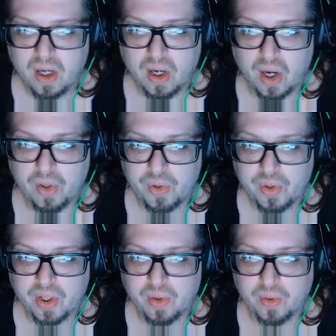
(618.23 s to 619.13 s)
you
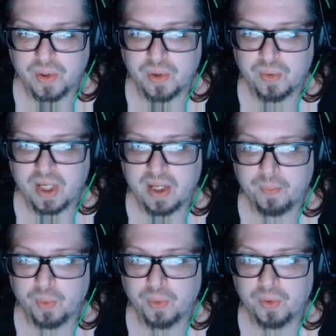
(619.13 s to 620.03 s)
can also
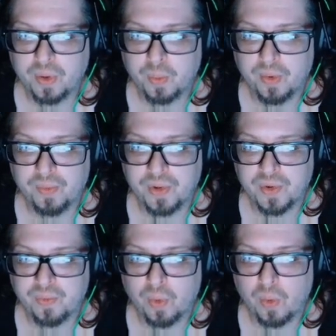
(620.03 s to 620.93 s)
gamble the quivers
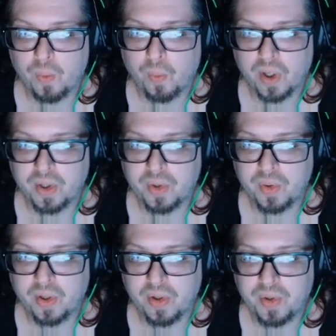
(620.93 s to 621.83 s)
for a 1 in
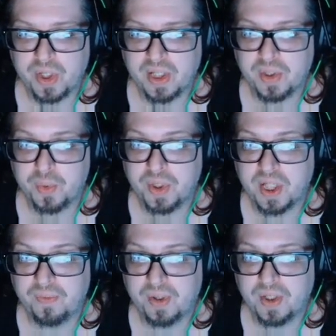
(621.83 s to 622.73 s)
200 chance to
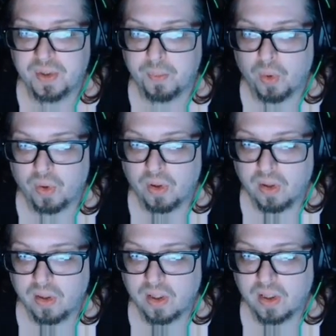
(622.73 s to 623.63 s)
receive a small
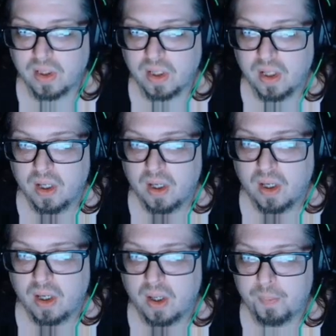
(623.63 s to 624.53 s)
Hardot
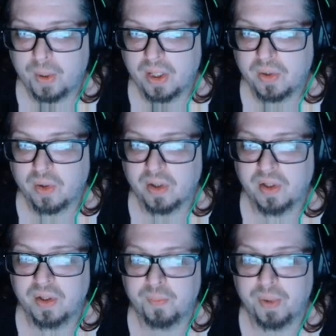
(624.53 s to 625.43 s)
by talking
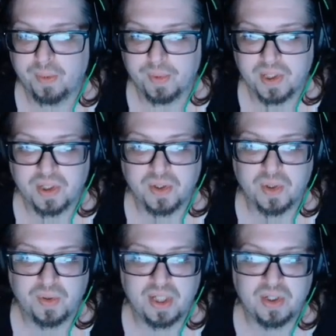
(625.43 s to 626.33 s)
to Minimus. So
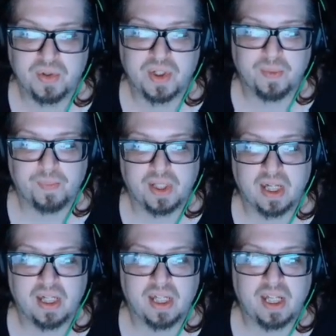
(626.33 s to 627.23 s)
these are something to
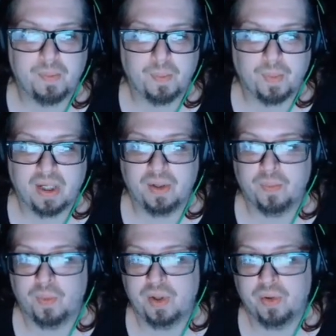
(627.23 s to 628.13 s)
kind of keep in mind
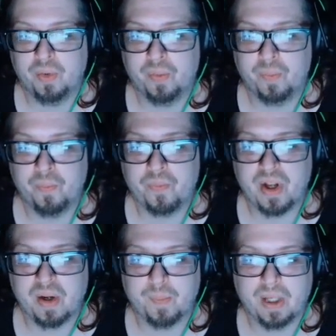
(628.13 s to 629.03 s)
when you're
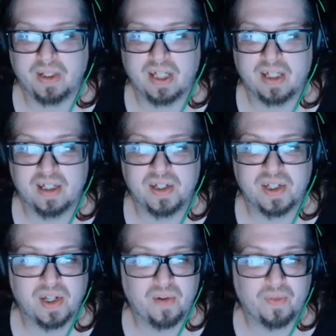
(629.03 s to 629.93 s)
thinking about that kind of stuff.